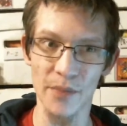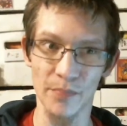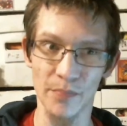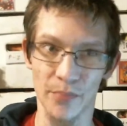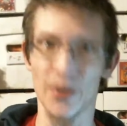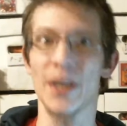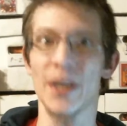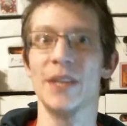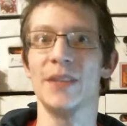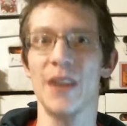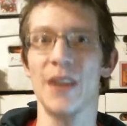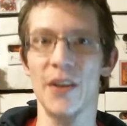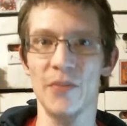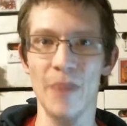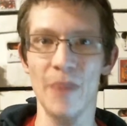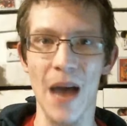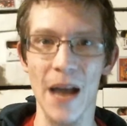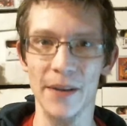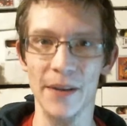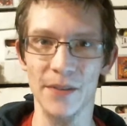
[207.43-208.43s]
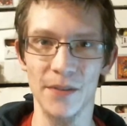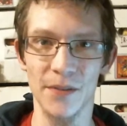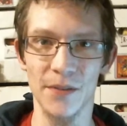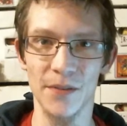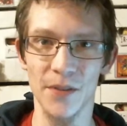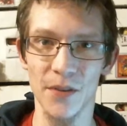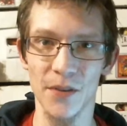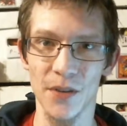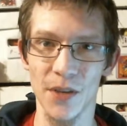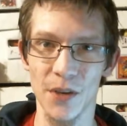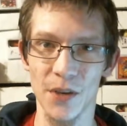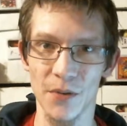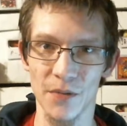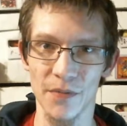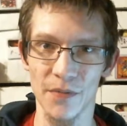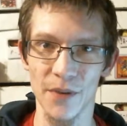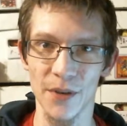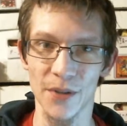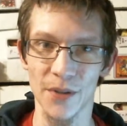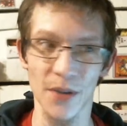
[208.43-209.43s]
to bring death back to the
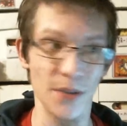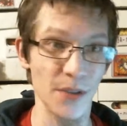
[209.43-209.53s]
universe,